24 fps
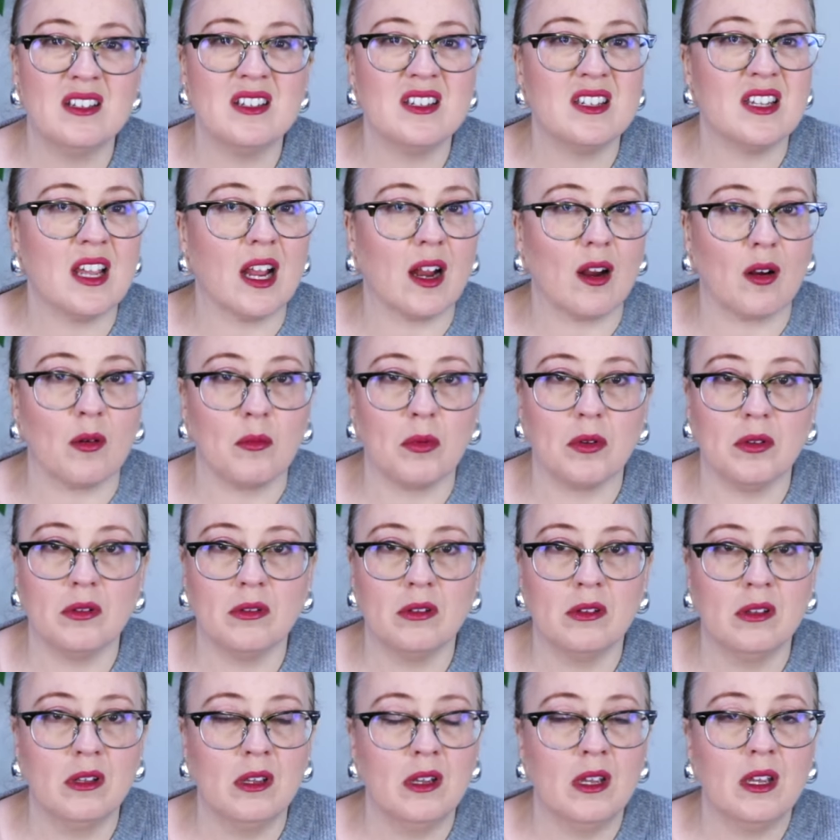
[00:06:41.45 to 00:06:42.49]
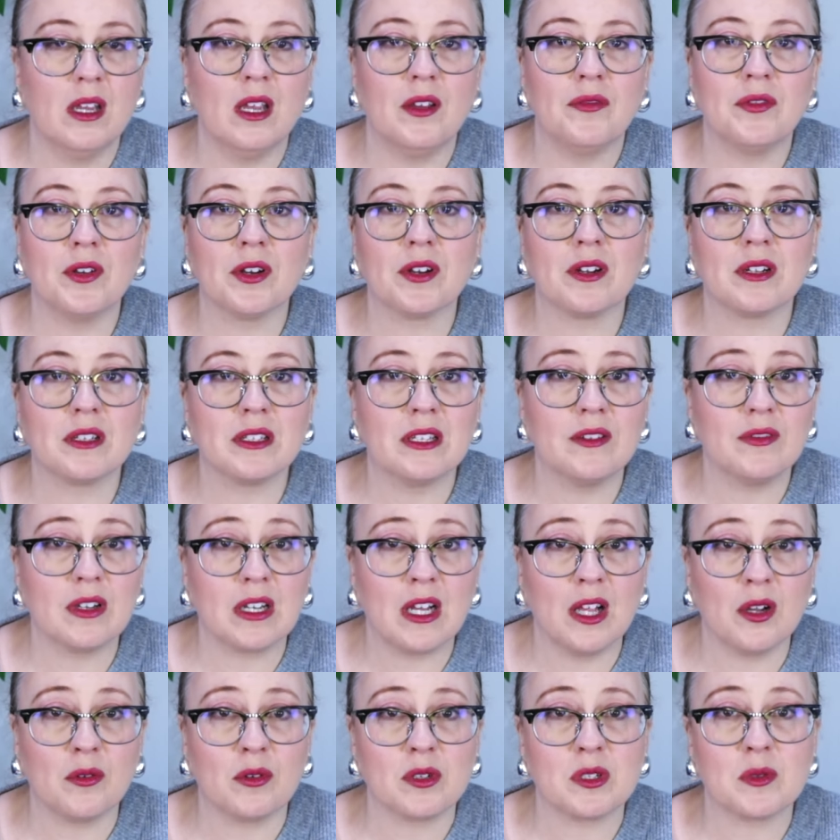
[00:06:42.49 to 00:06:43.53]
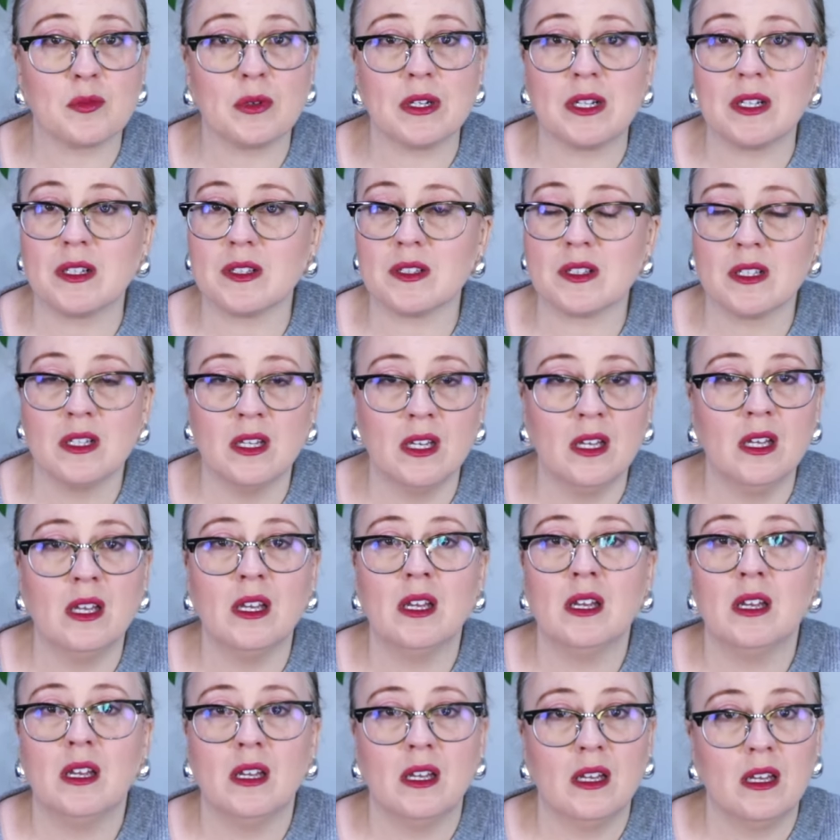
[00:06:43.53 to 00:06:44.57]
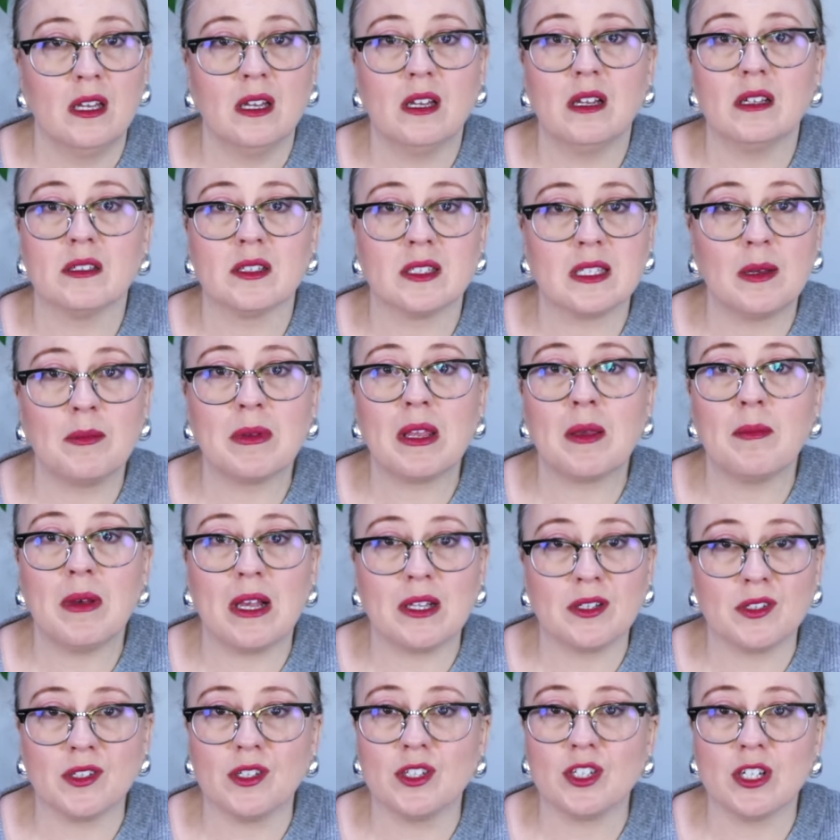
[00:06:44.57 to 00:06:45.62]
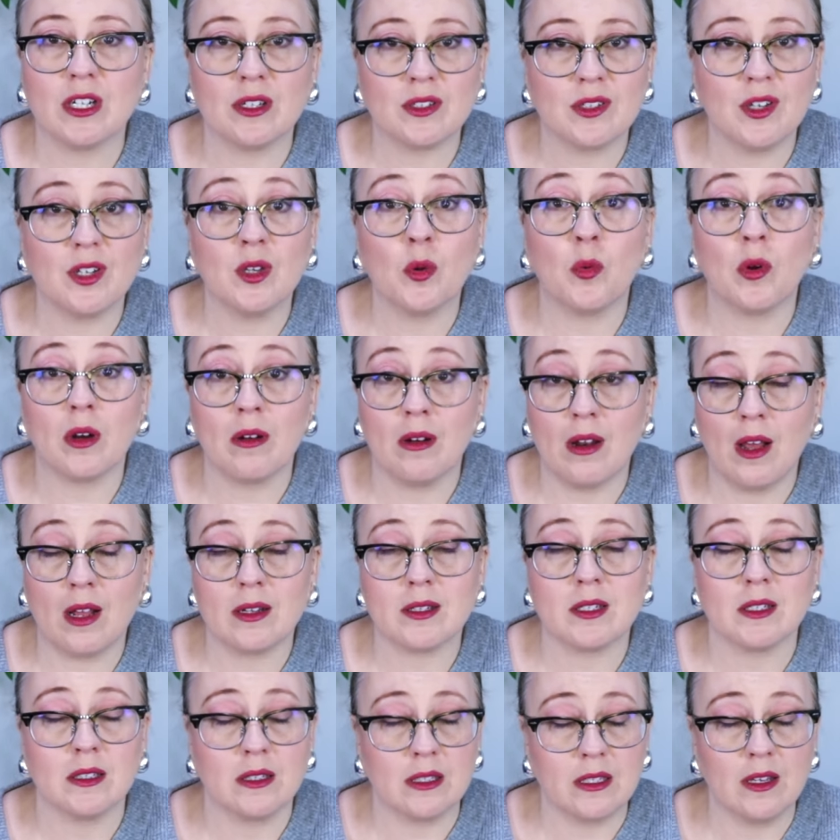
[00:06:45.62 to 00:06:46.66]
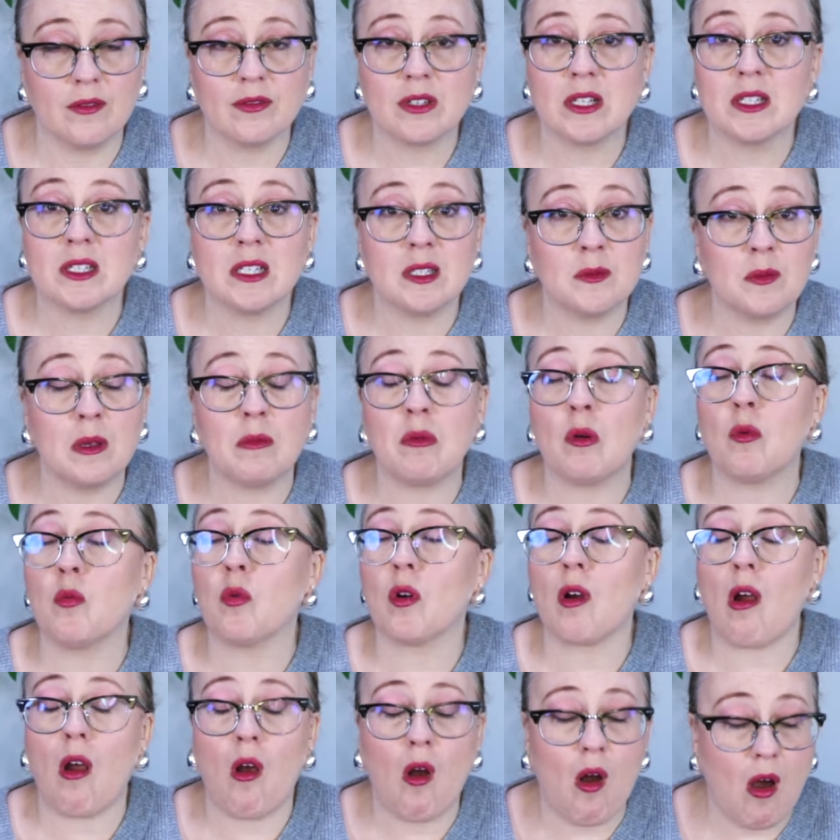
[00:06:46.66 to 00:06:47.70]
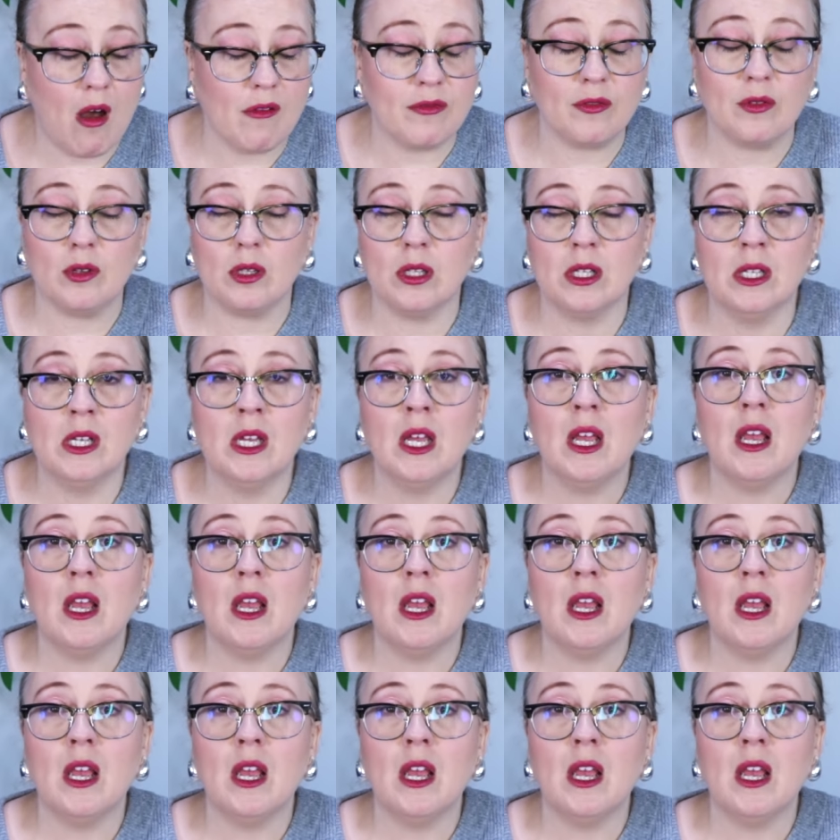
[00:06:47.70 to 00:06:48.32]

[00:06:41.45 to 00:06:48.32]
Terrible. If you're going to live in Colorado Springs, send me a message and I'll tell you where not to live because these people were awful.